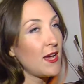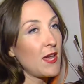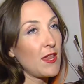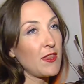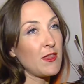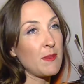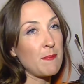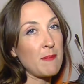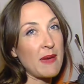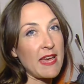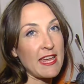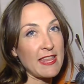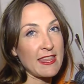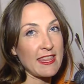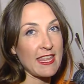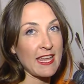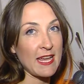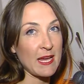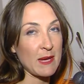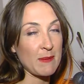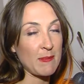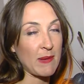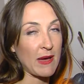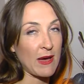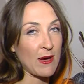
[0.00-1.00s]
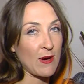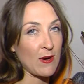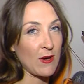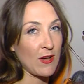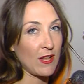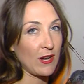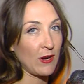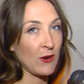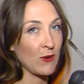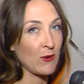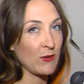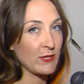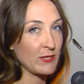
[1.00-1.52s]
the main thing
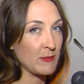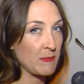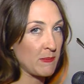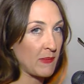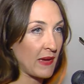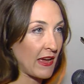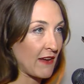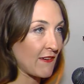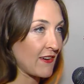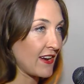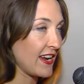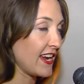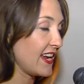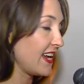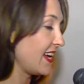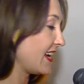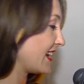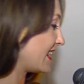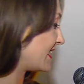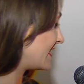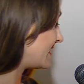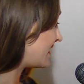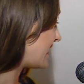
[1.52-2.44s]
about Lord and Berry is